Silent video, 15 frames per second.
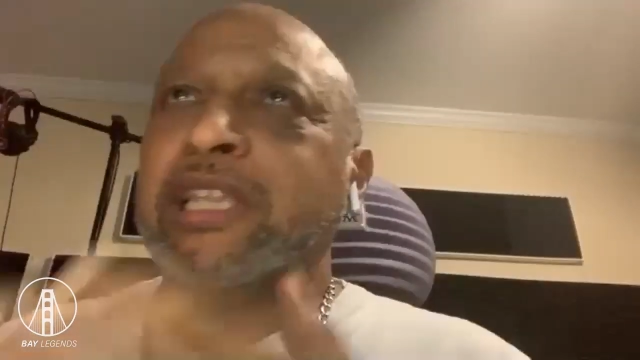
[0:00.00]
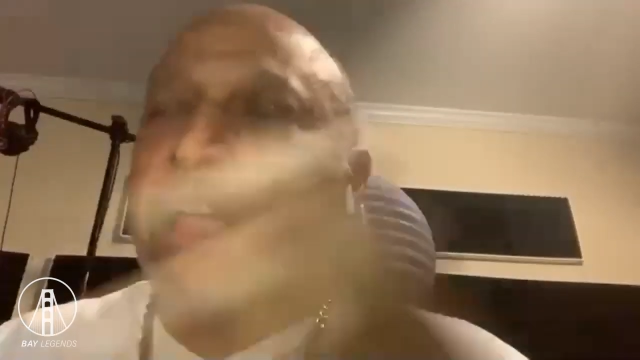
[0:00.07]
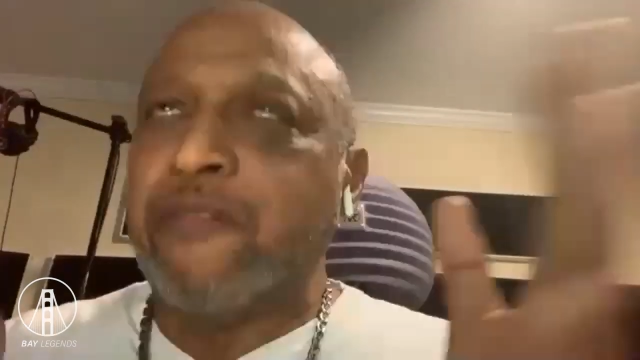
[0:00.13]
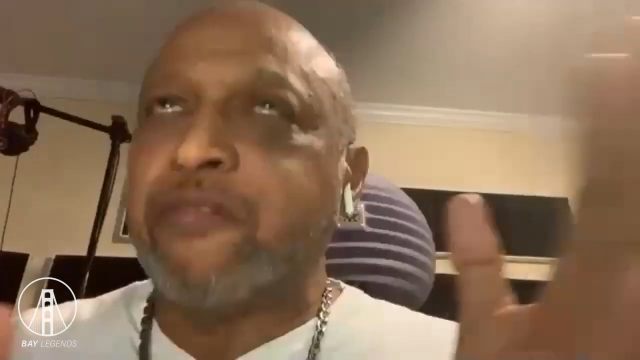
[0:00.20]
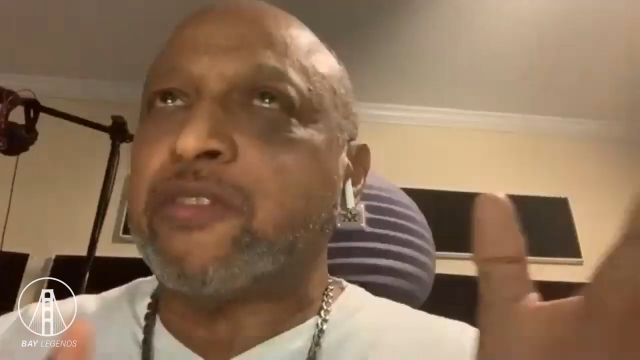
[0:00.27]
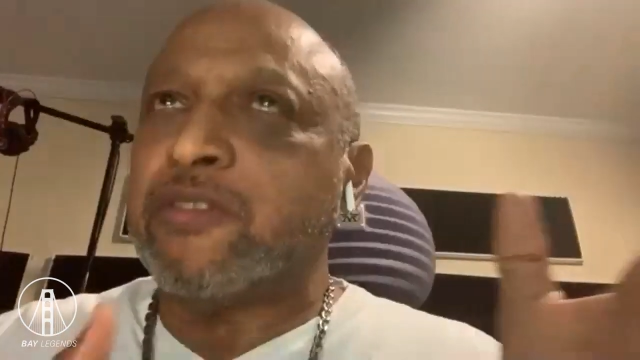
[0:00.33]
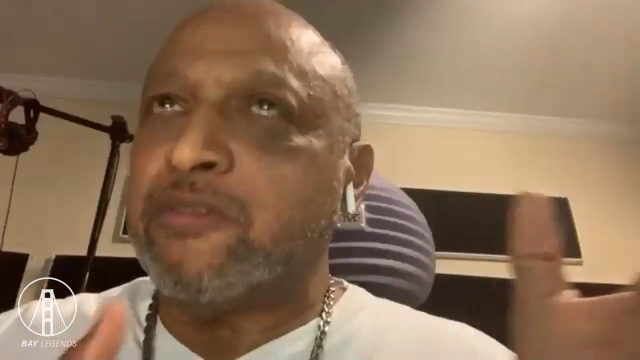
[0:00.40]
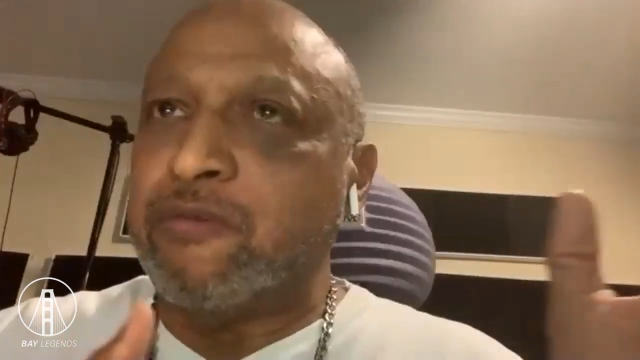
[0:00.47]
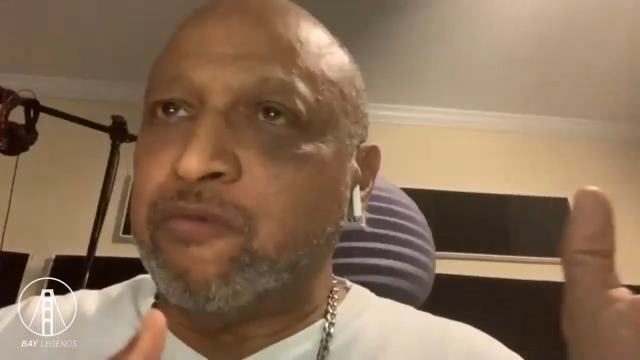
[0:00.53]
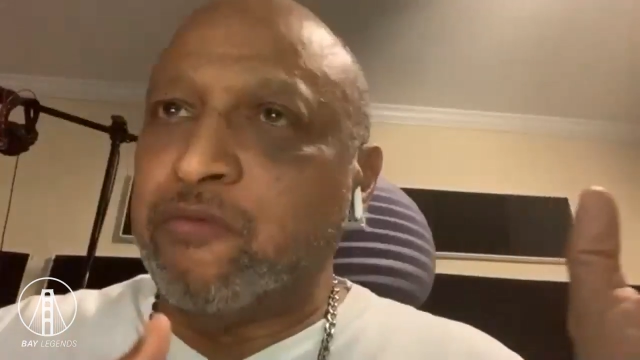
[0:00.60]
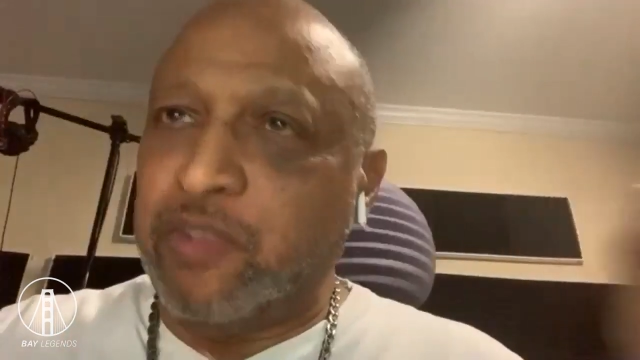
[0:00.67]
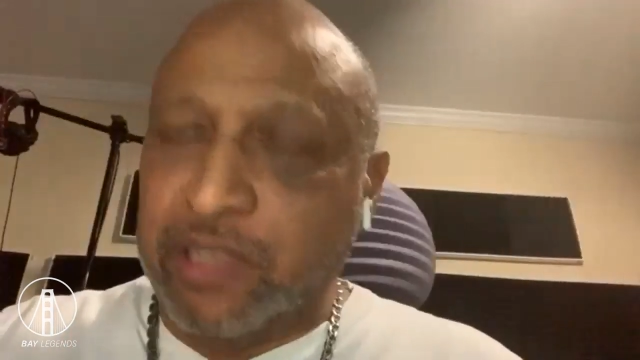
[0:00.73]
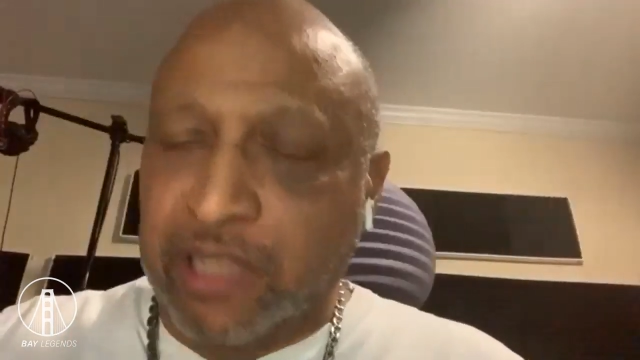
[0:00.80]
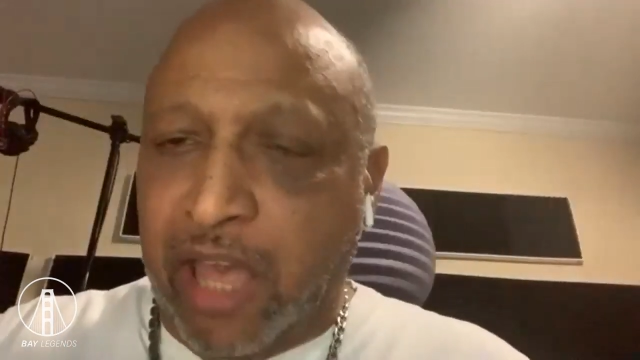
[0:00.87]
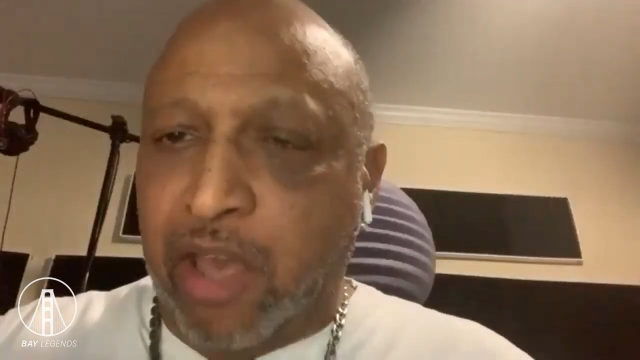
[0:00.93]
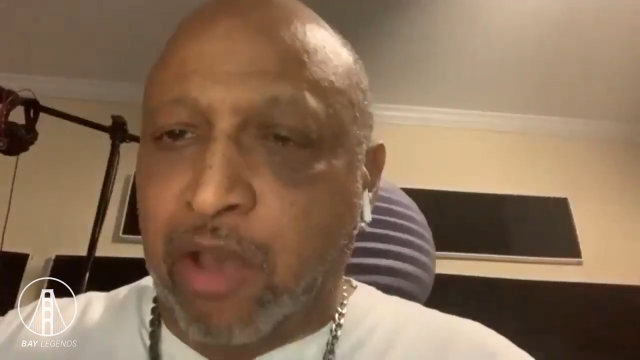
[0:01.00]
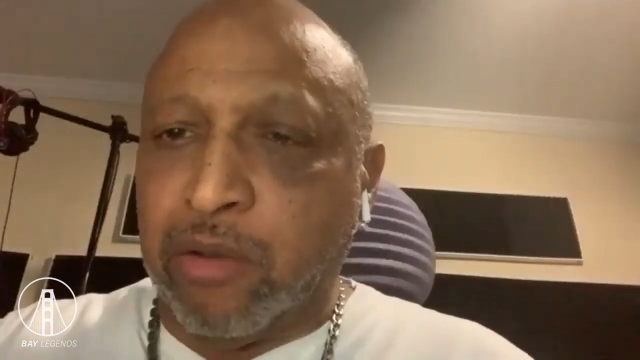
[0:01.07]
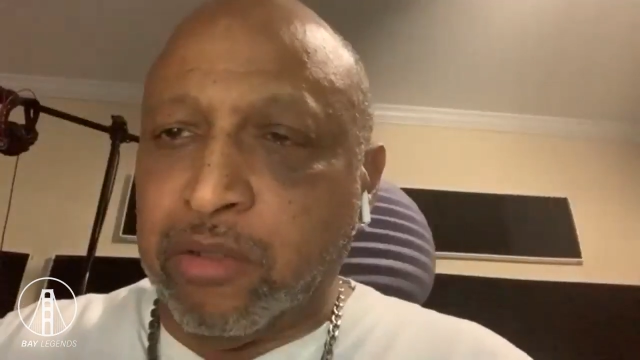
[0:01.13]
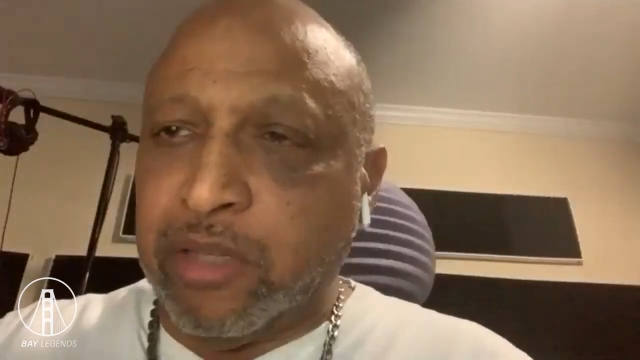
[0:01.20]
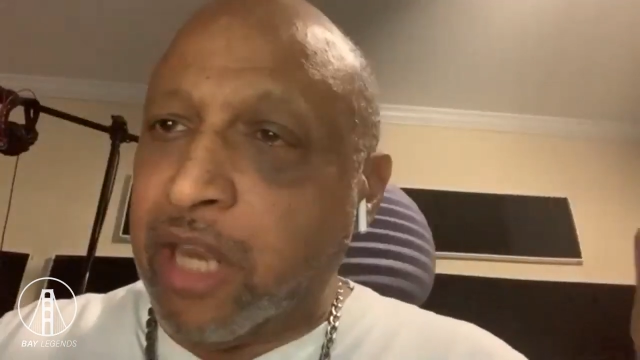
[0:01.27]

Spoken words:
left Vallejo in